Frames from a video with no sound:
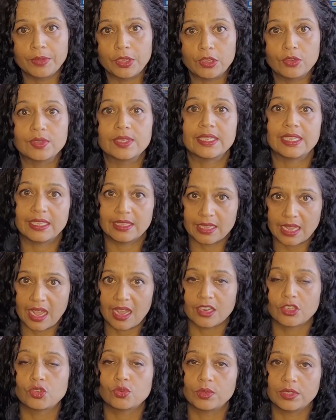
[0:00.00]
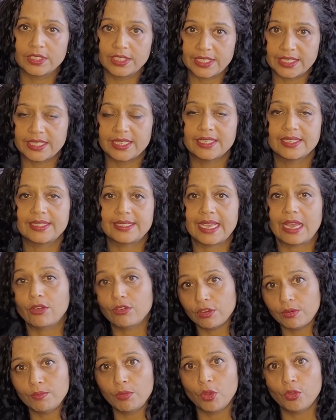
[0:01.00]
using the actual d
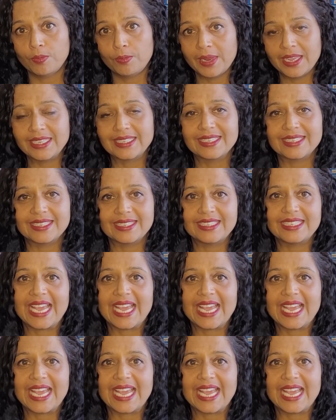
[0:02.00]
sound in both places,